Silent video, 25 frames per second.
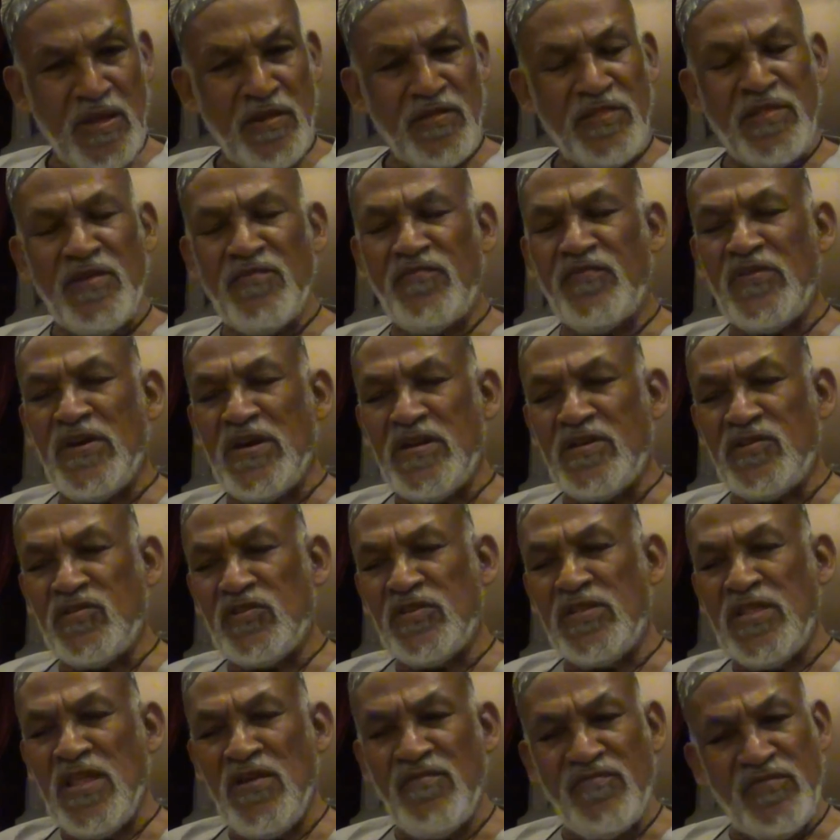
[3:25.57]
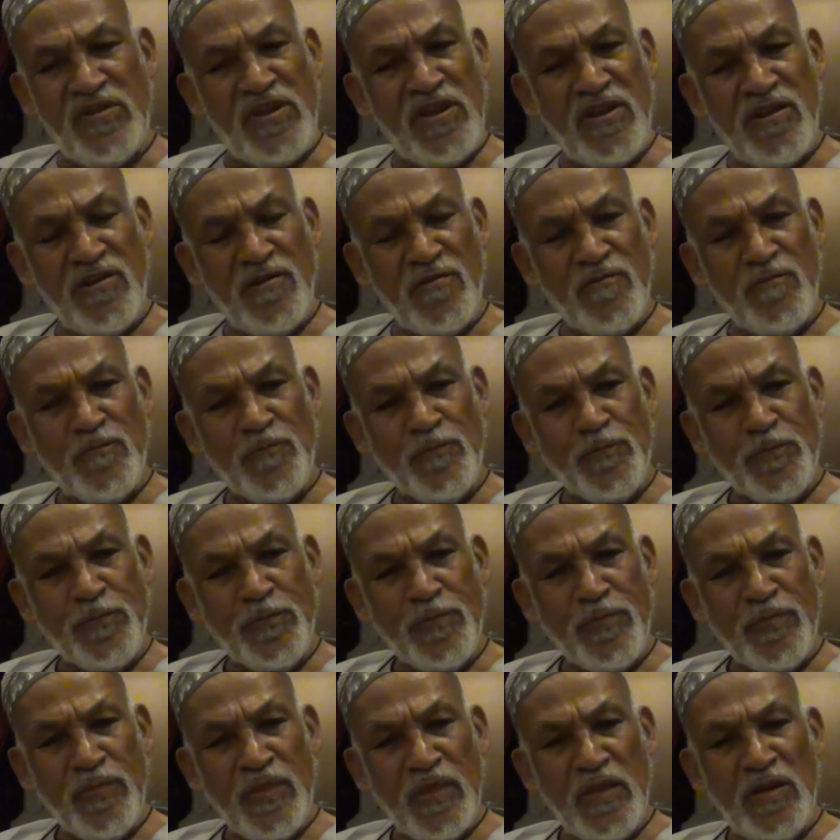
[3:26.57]
The first level
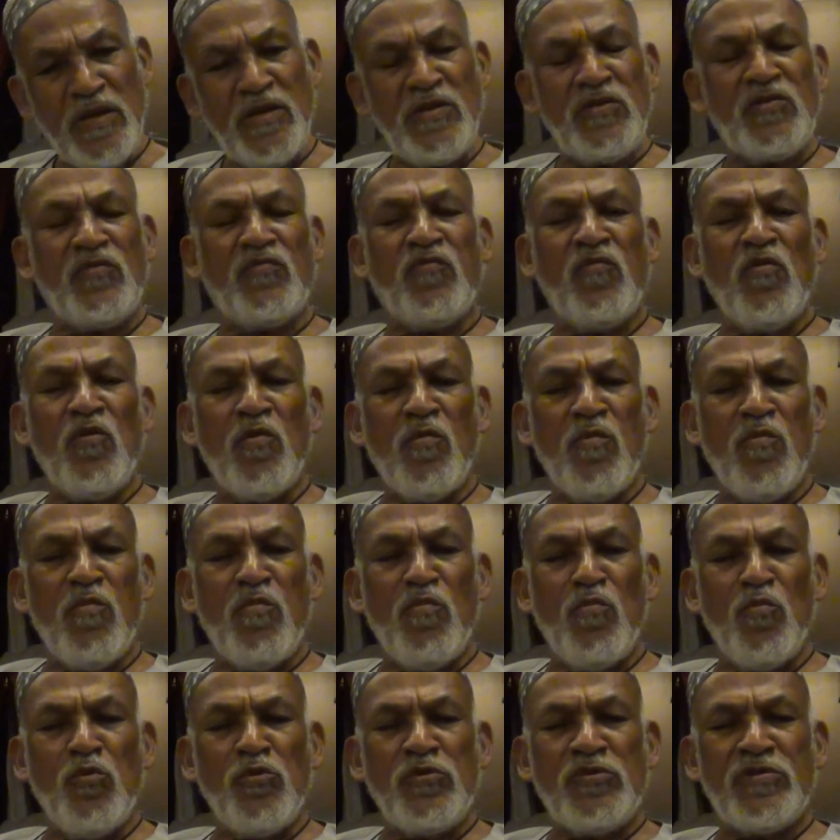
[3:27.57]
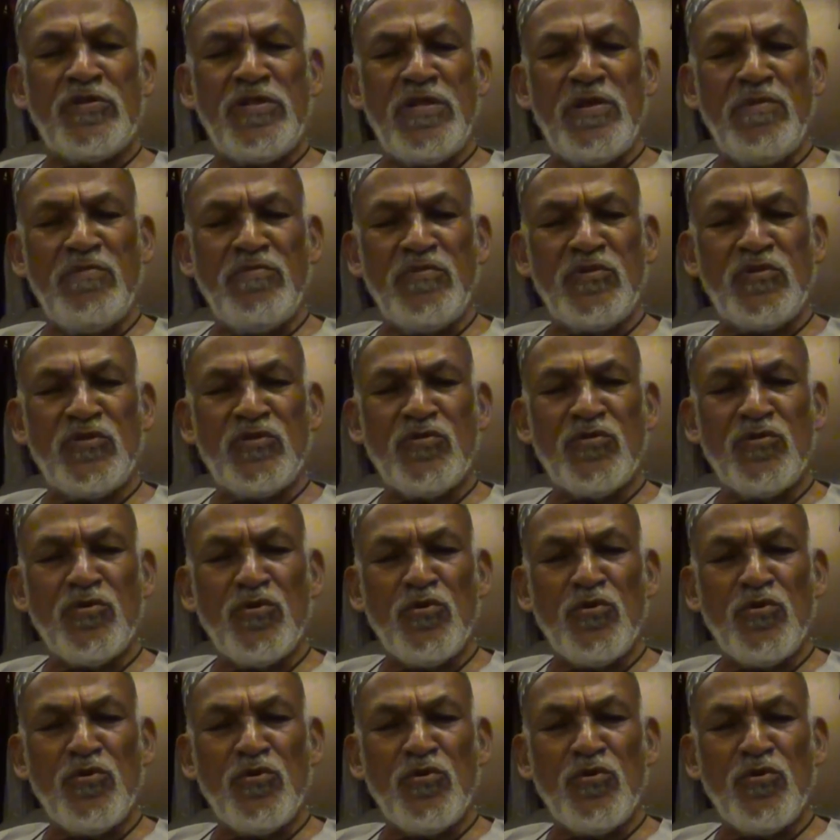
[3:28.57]
is for Muslims